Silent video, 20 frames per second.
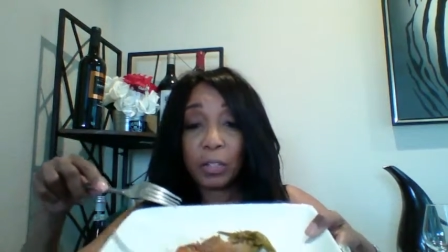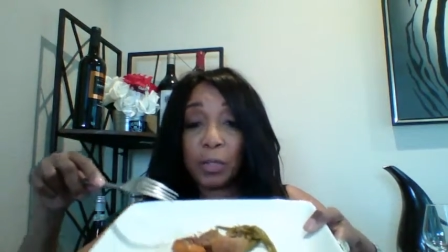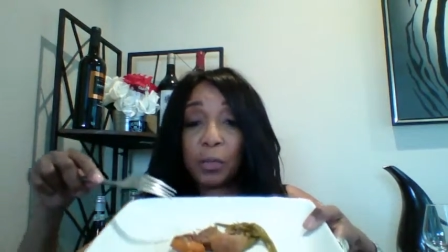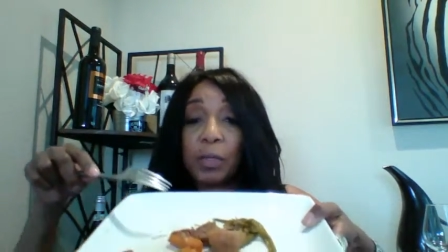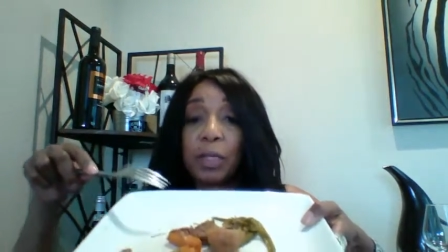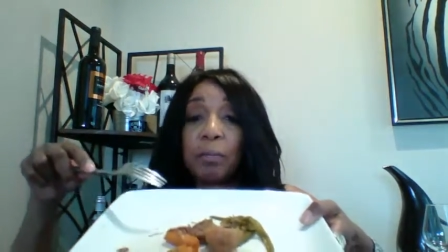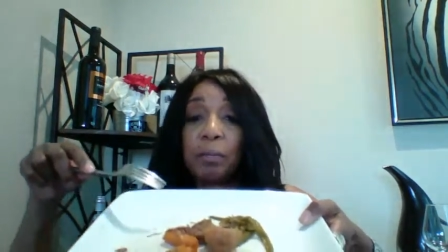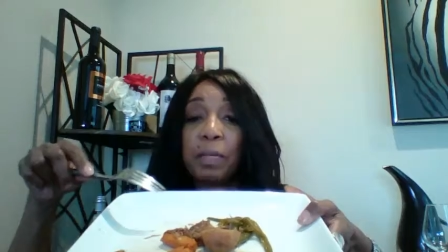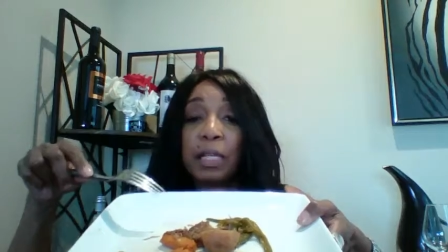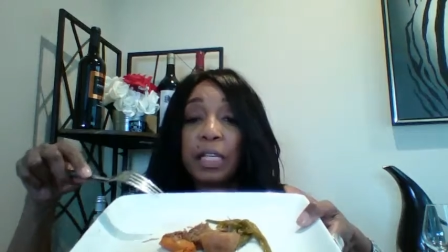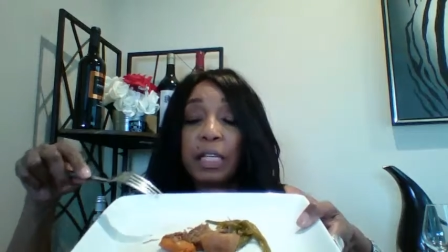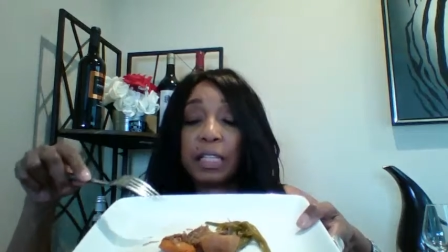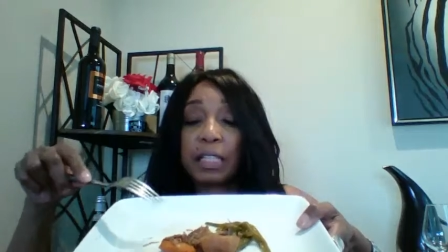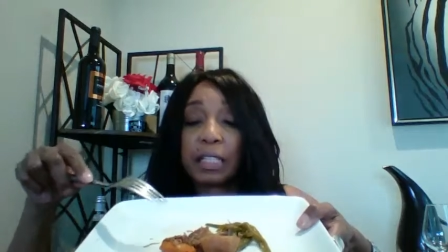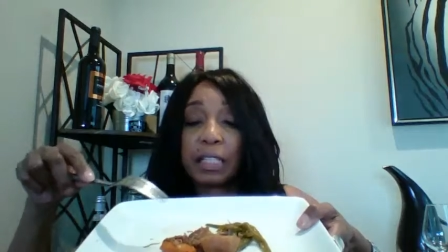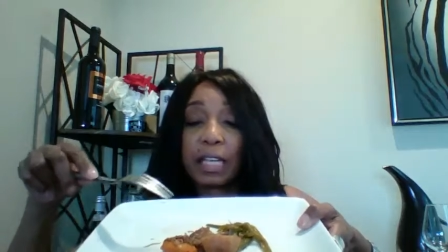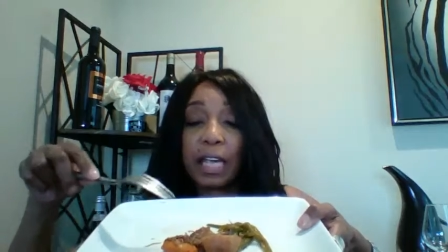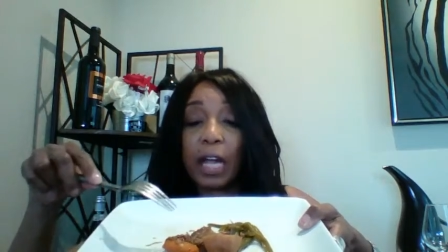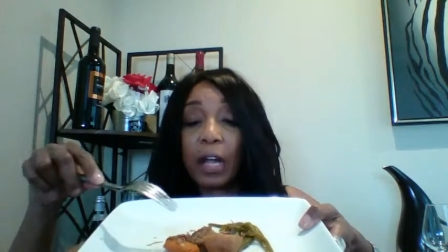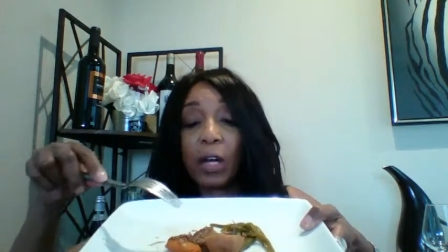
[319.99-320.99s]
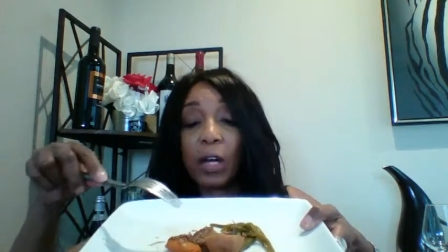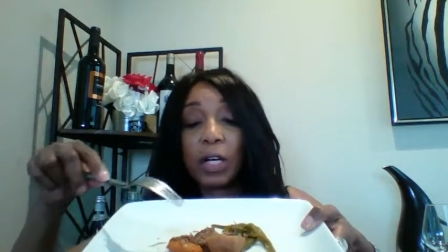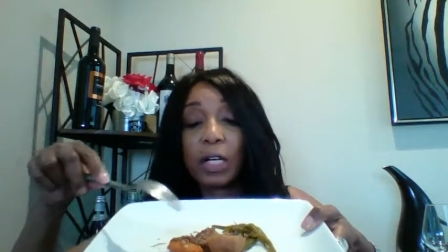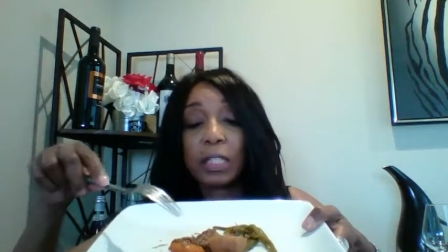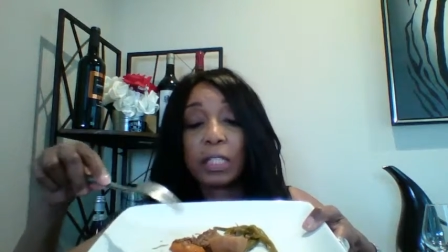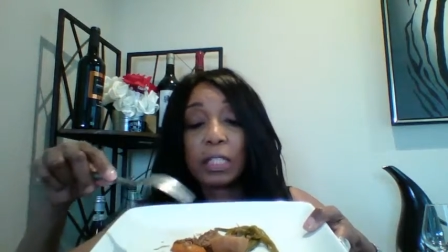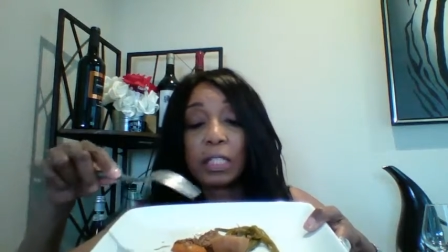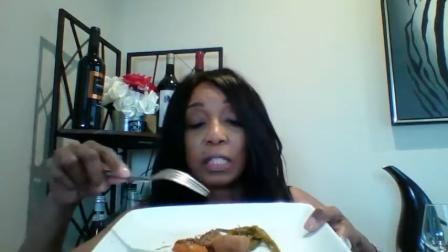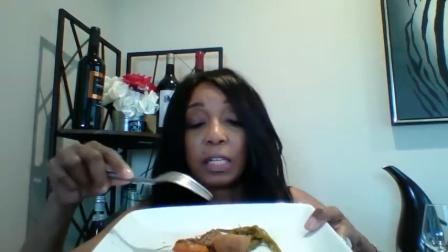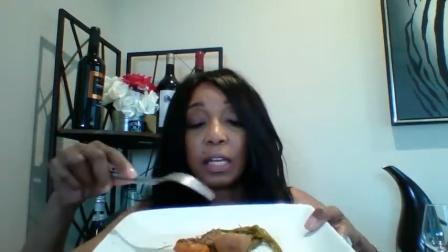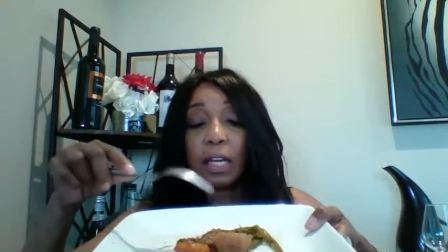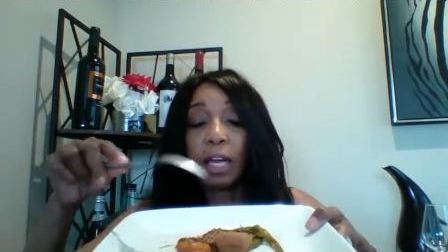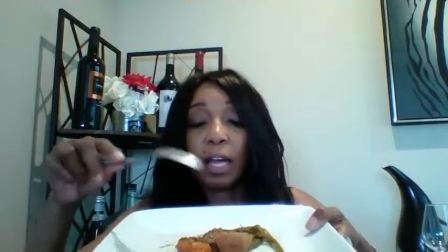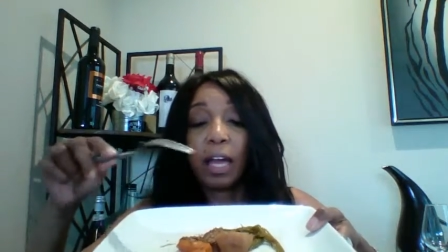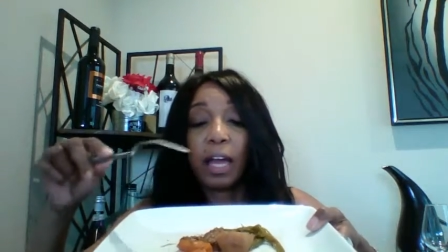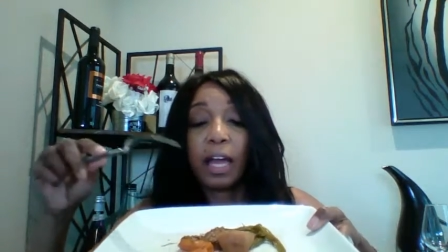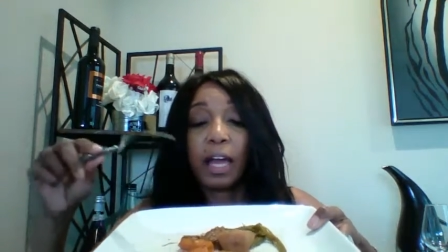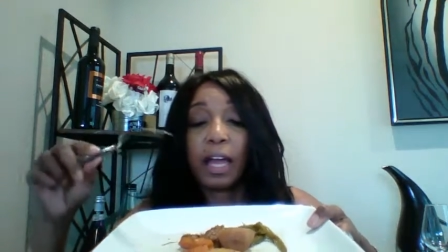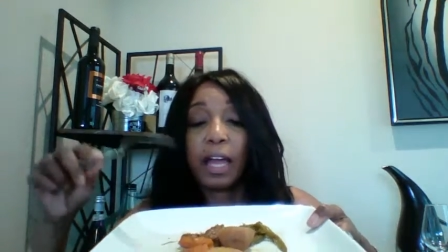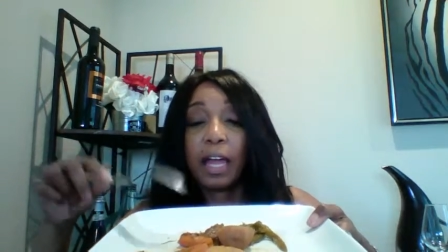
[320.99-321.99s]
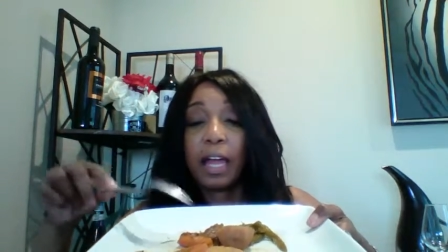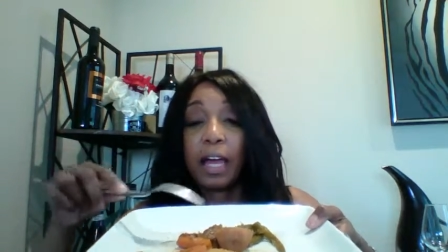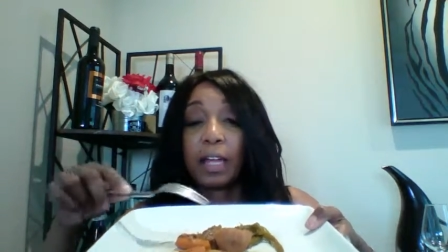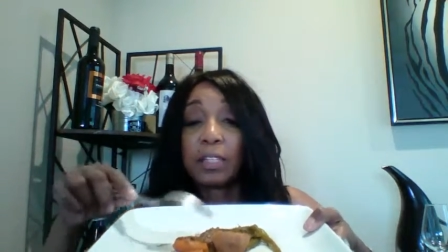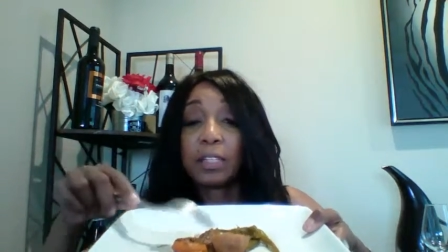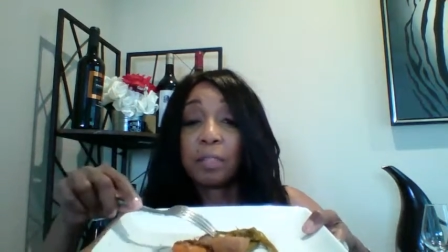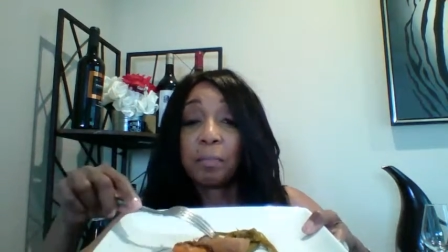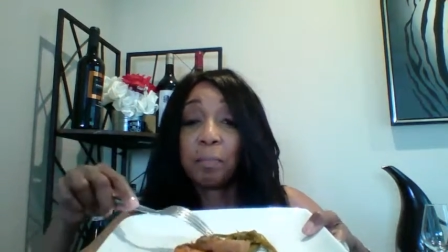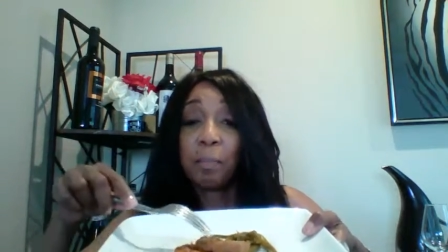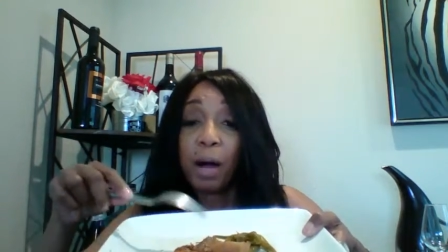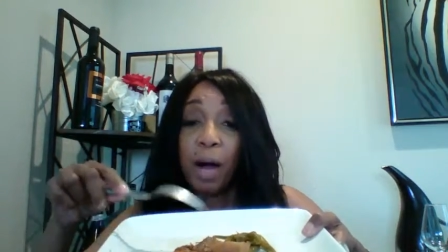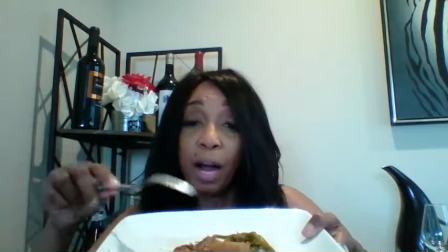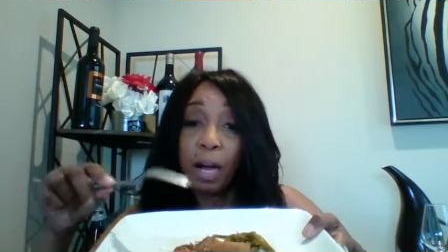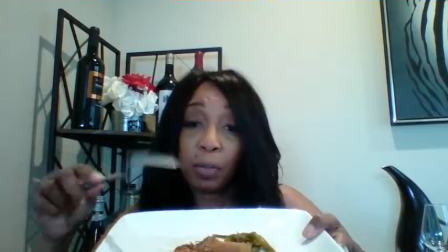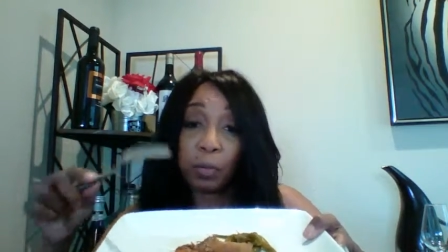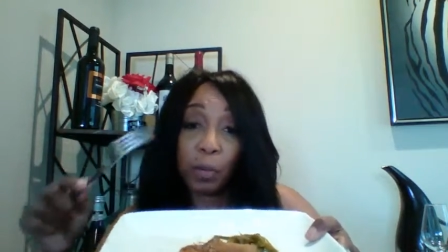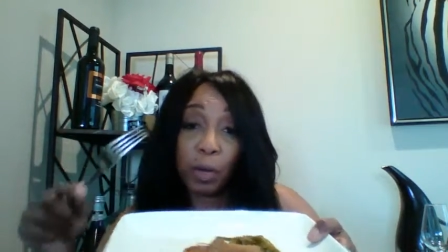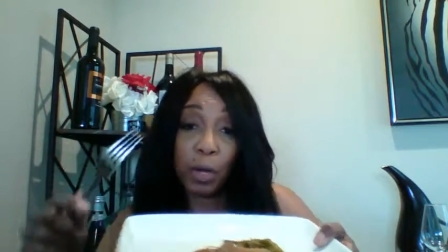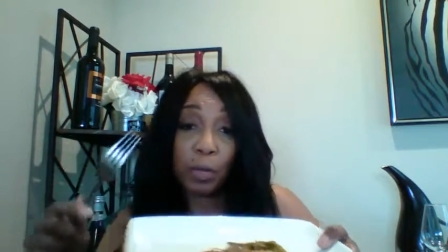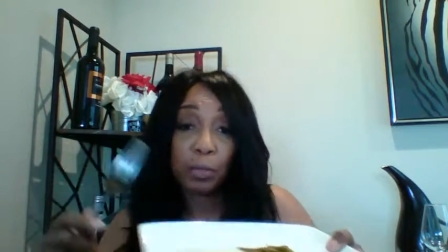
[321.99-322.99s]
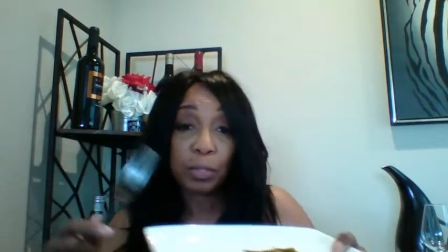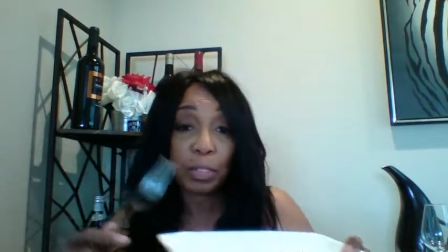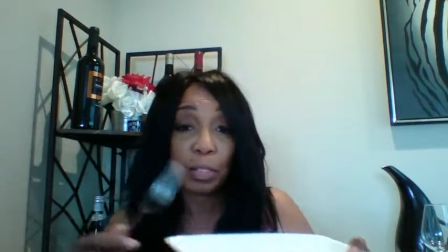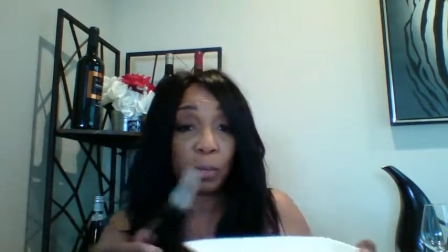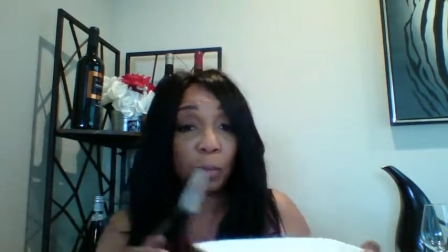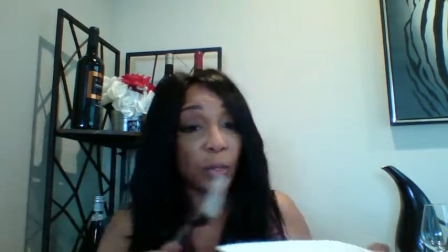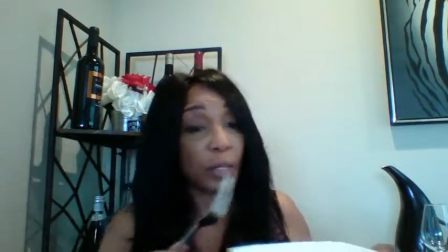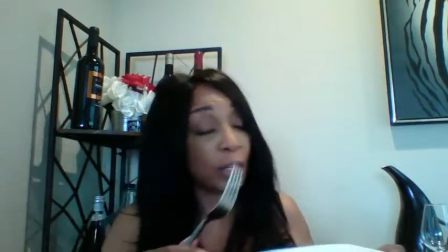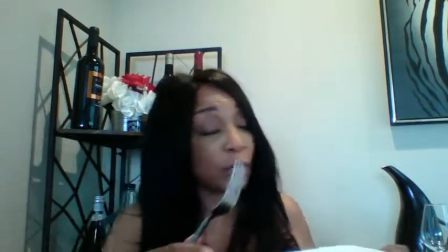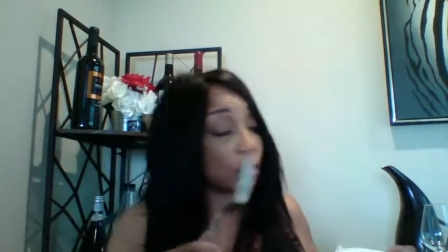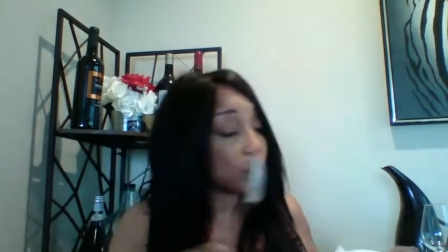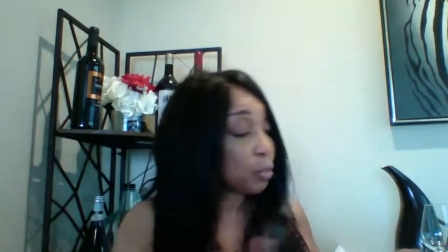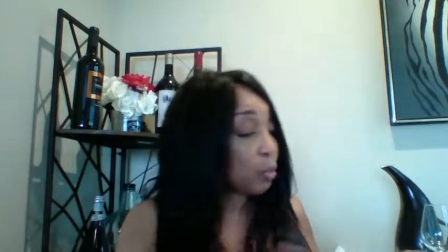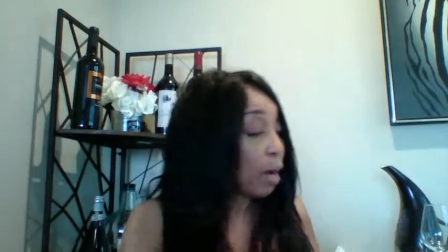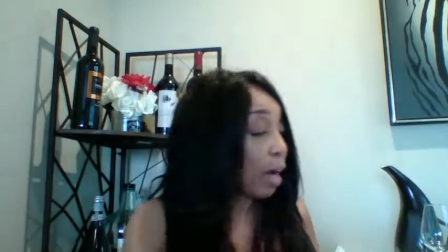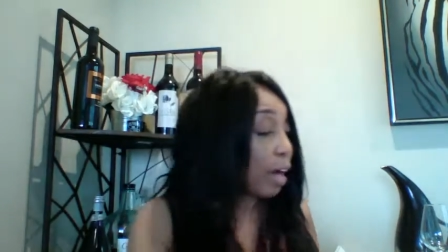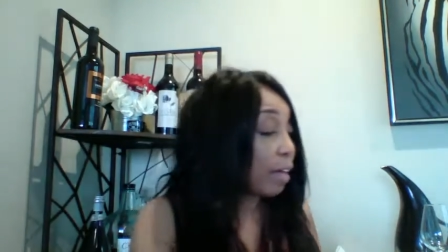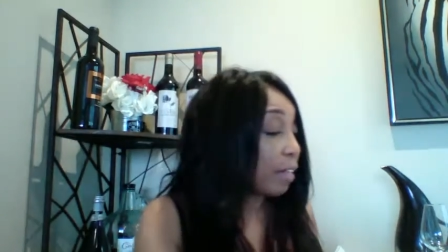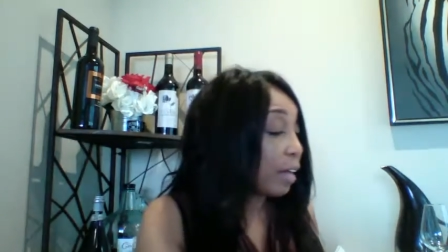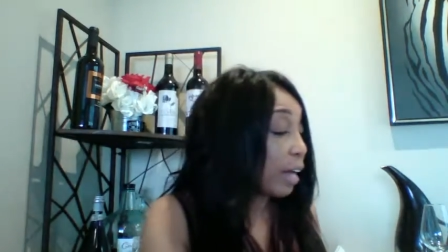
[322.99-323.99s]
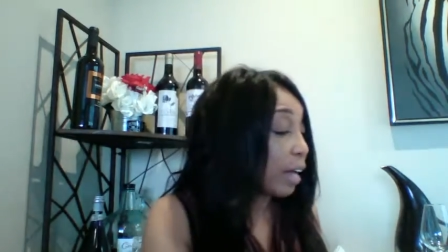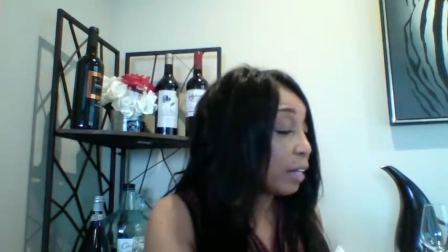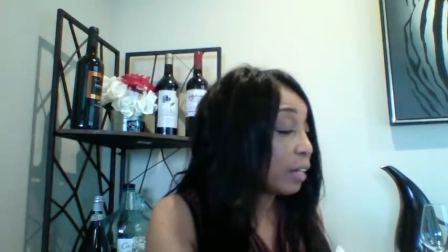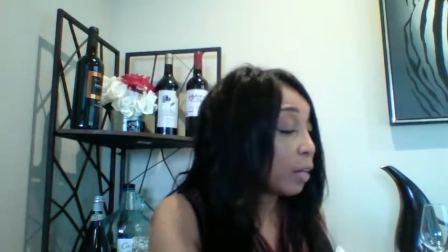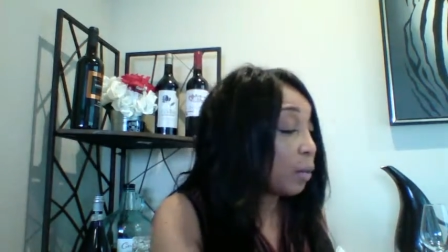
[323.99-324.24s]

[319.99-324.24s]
green beans, carrots, and some pot roast, and we're gonna try that.